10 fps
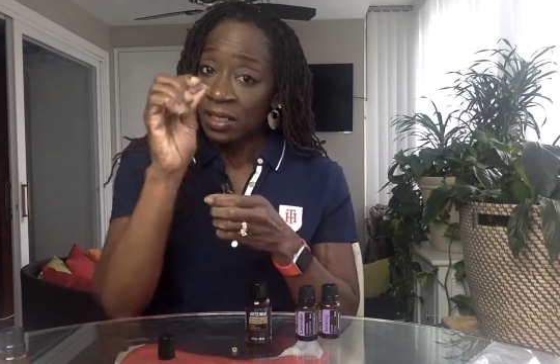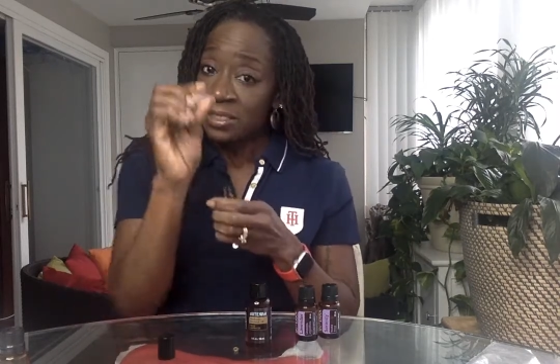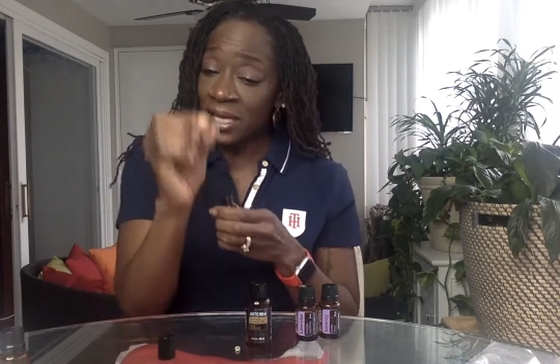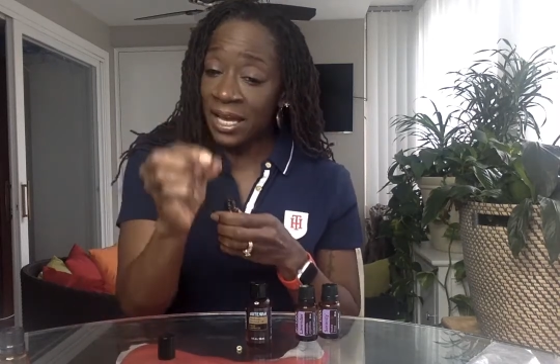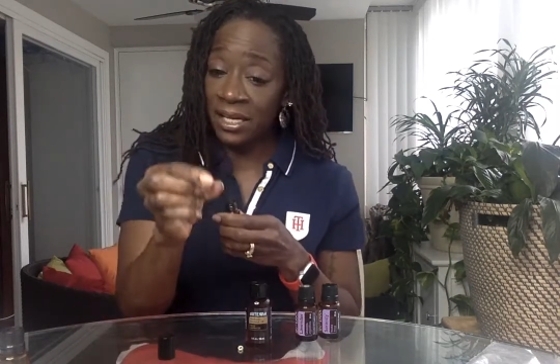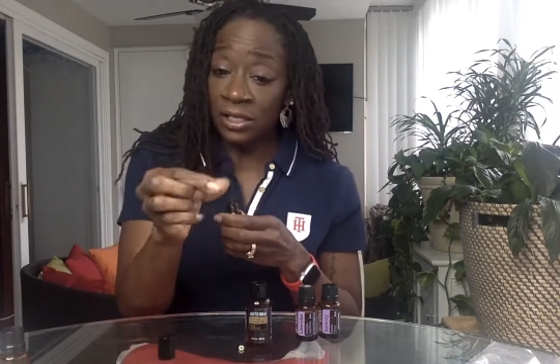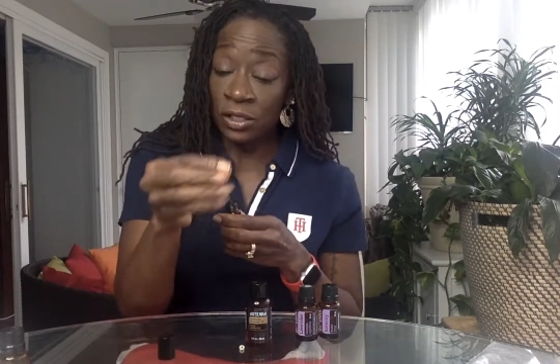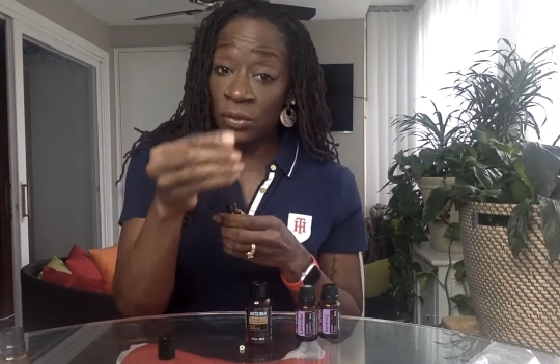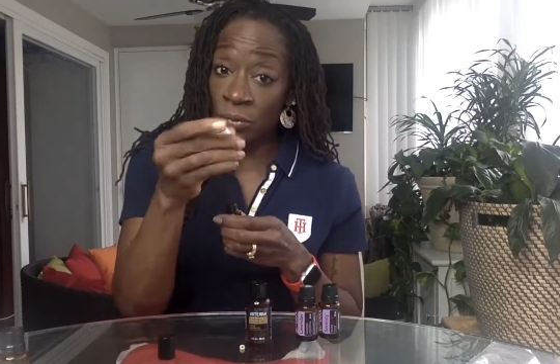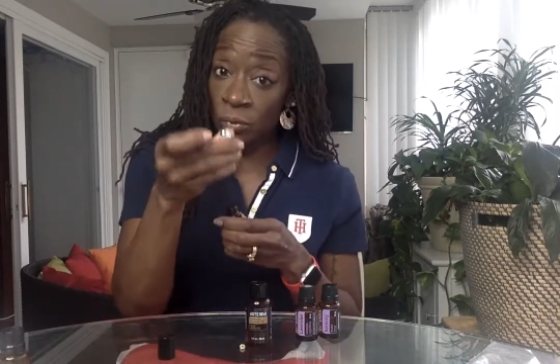taking
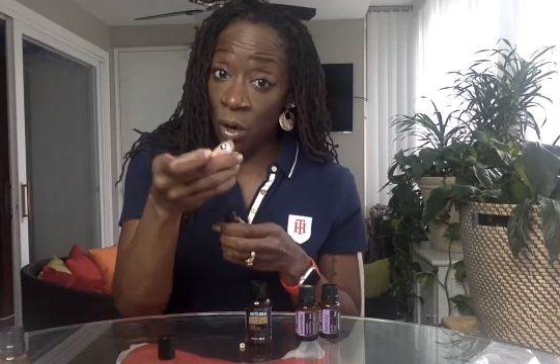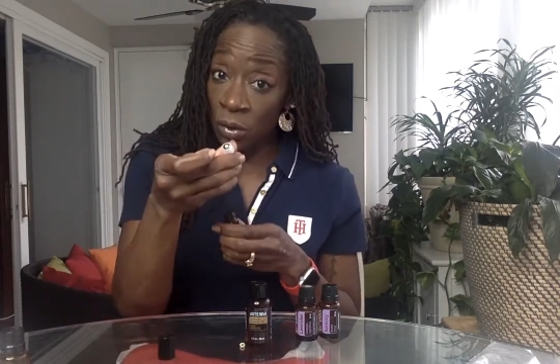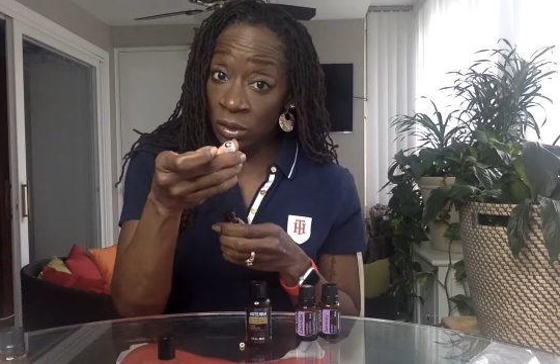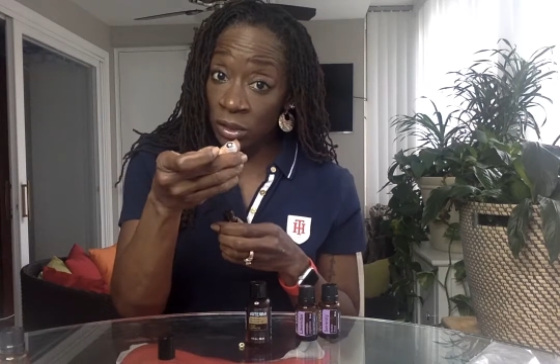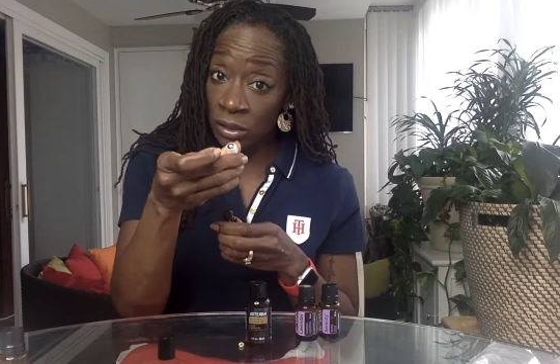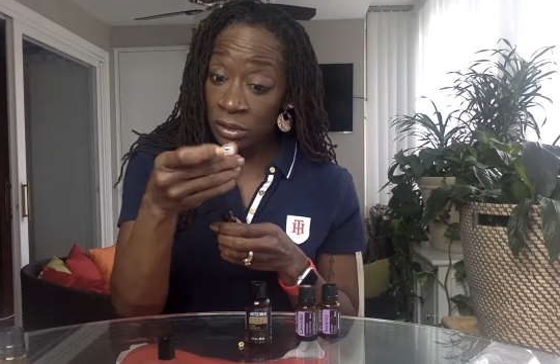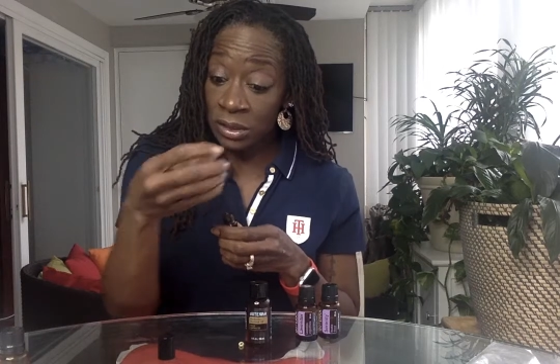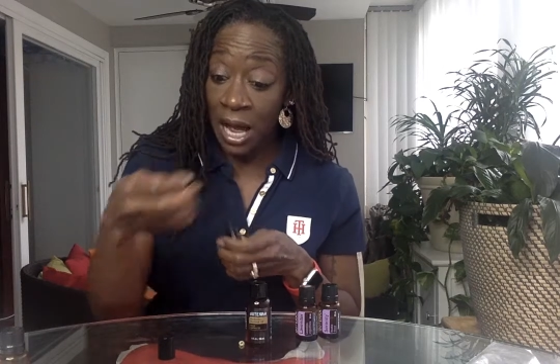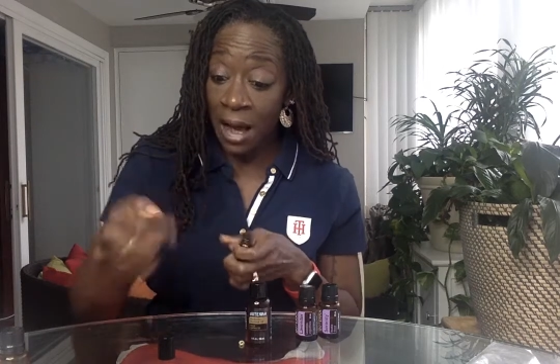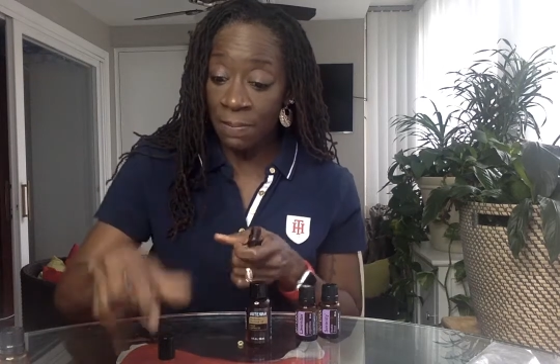the roller
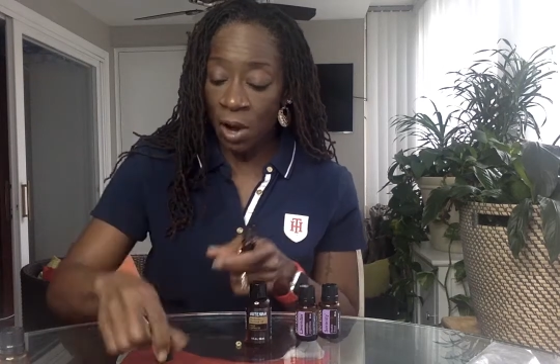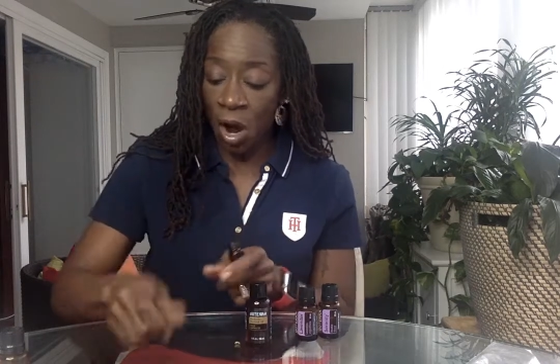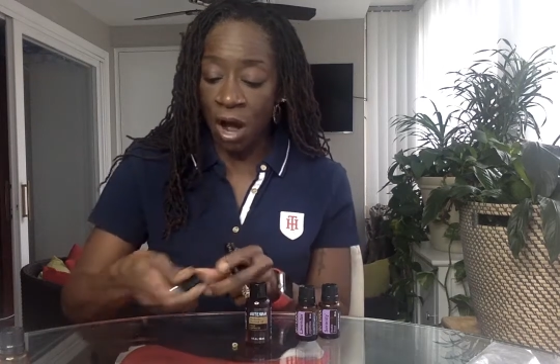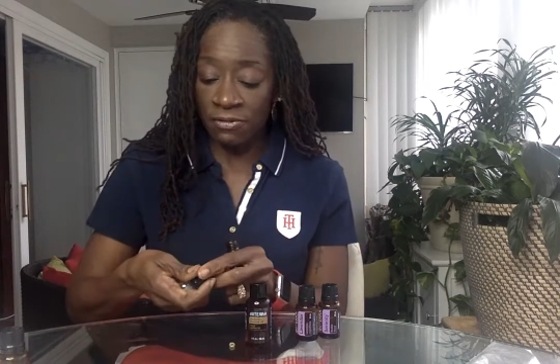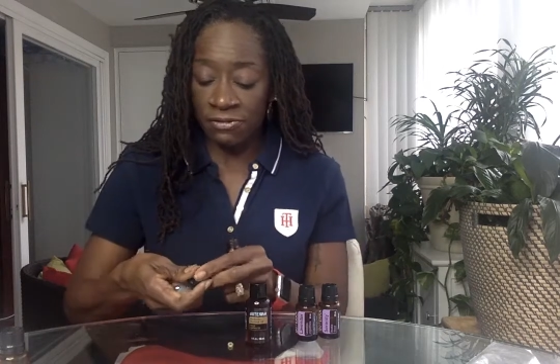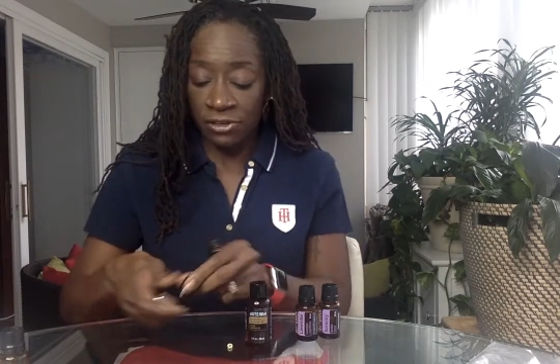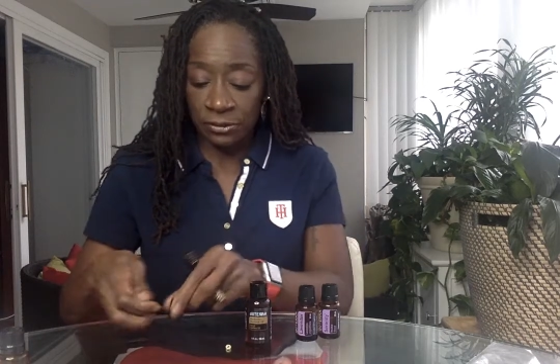top off.